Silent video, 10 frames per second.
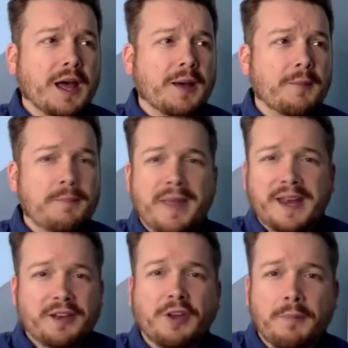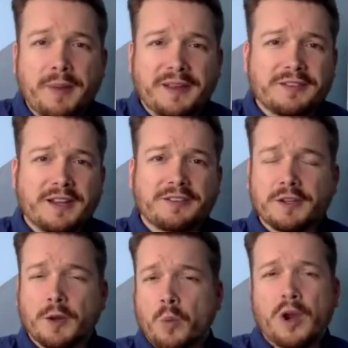manage a business, and
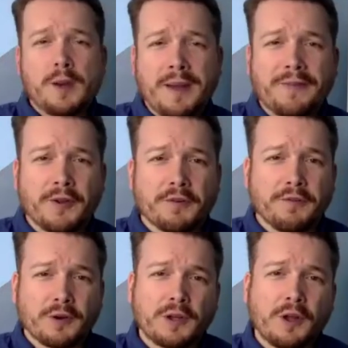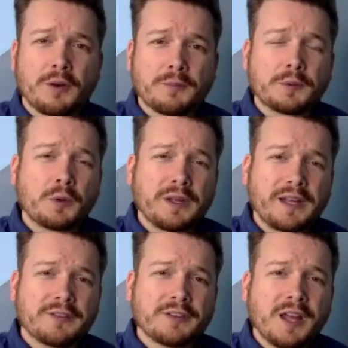they're worried about their furloughed
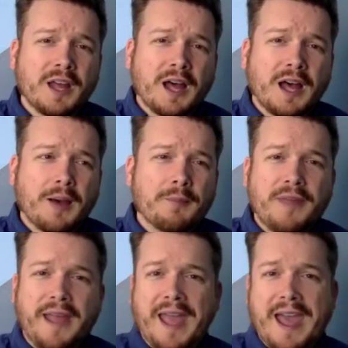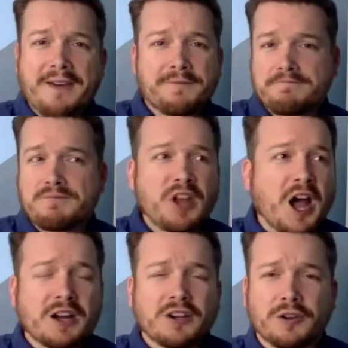employees. They have
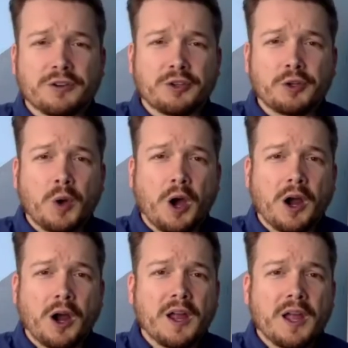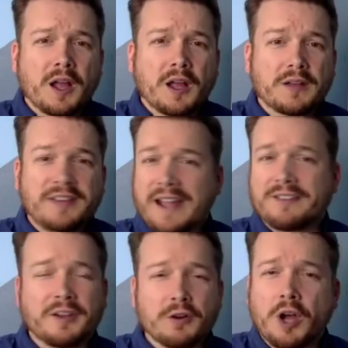doctors who are
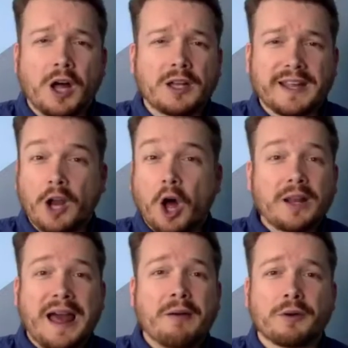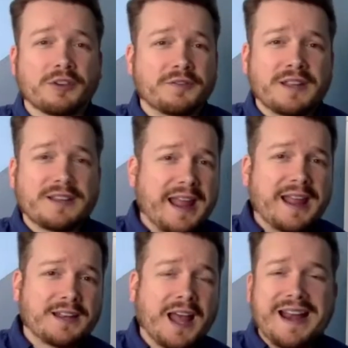texting or calling at all hours of the day
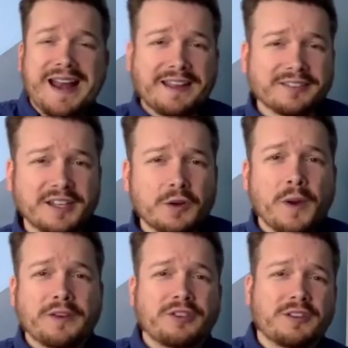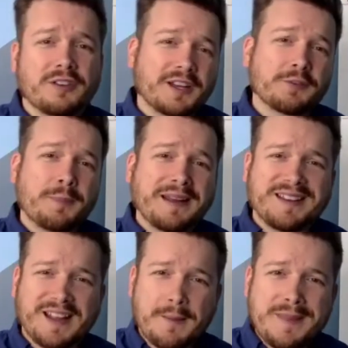and night, asking questions and
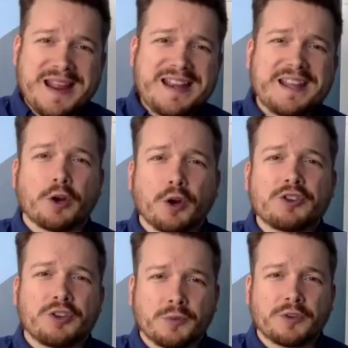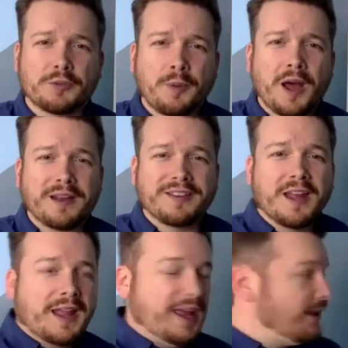expecting an immediate, urgent response
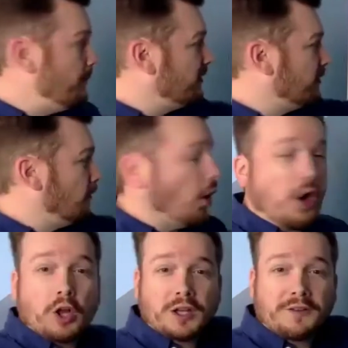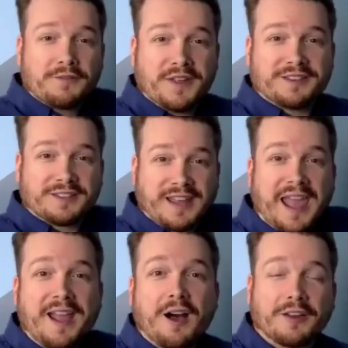in the midst of all of this
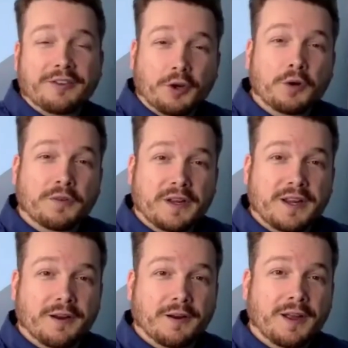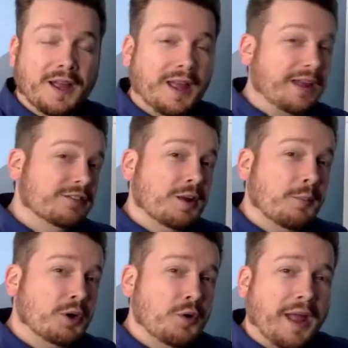chaos over here. As
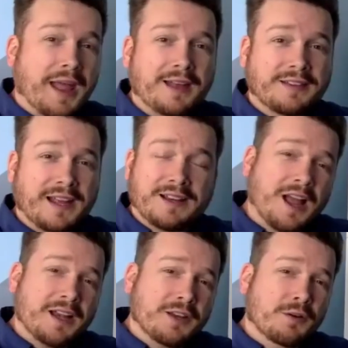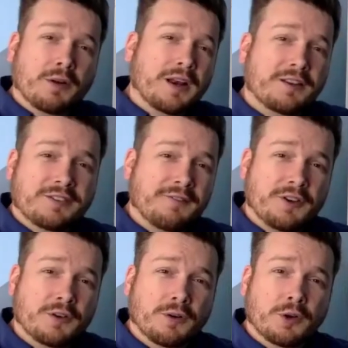someone who has a 9-year-old and a
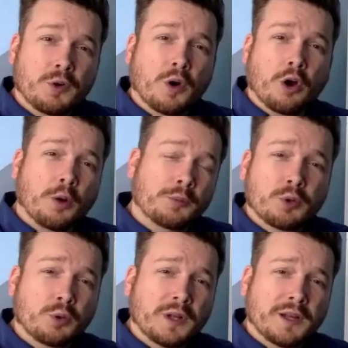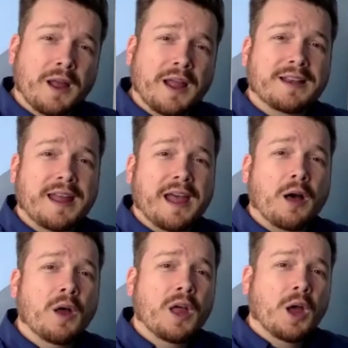7-year-old who are homeschooling right now,
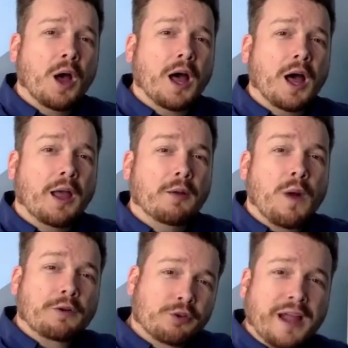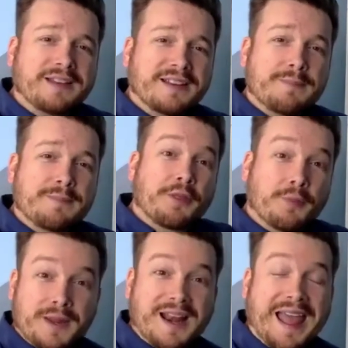and while trying to keep a
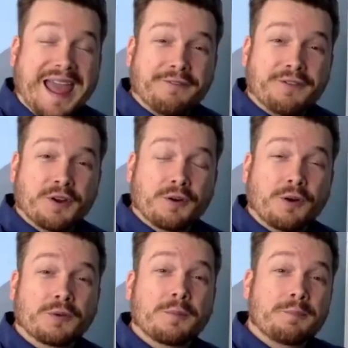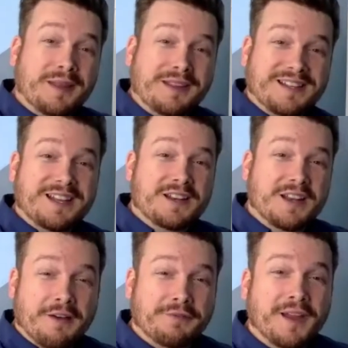3.5-year-old busy
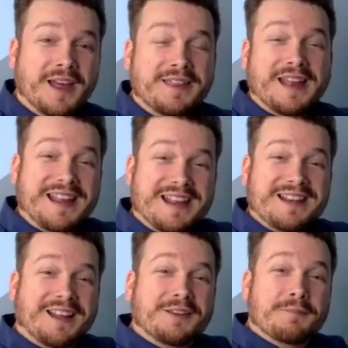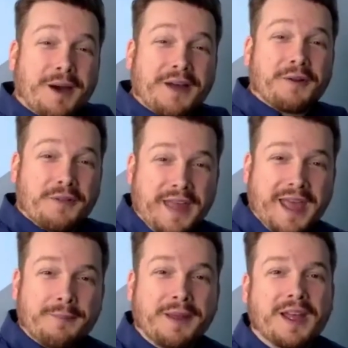enough that he doesn't bother
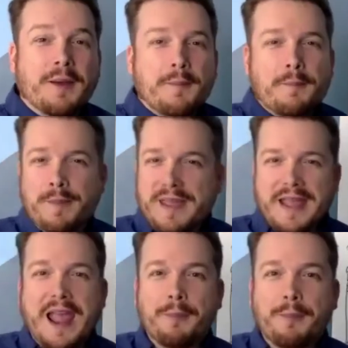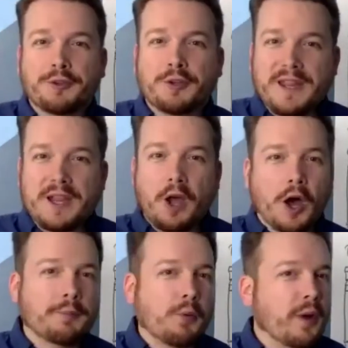them, being able to be
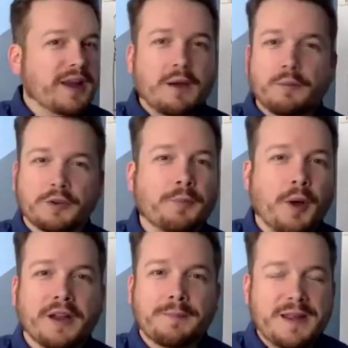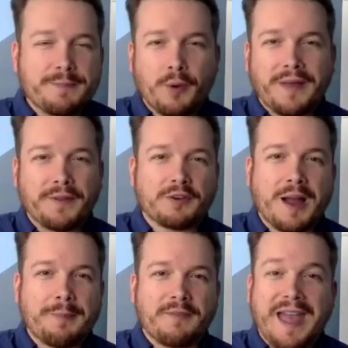on point and respond to people at the
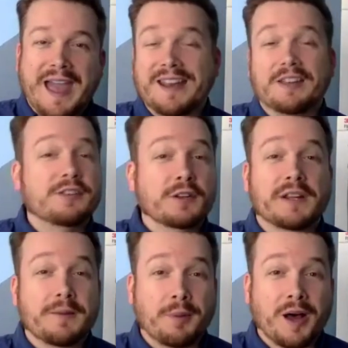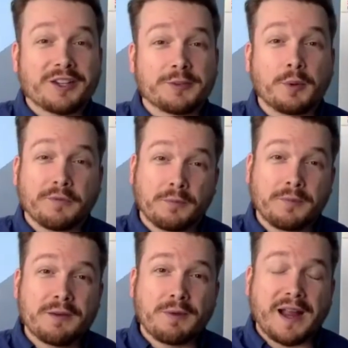drop of a hat is nearly impossible for
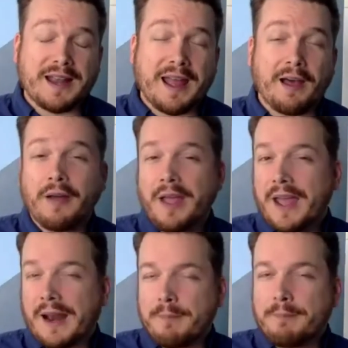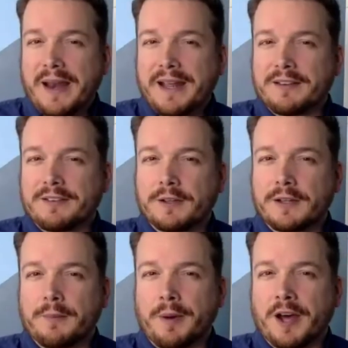me right now. And I'm betting it's nearly
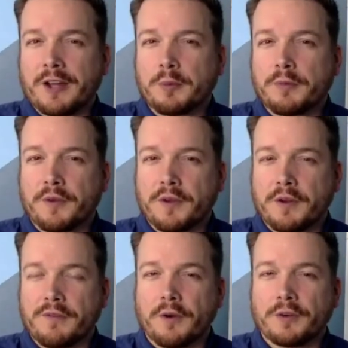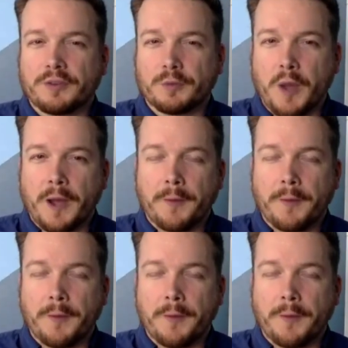impossible for your folks as well.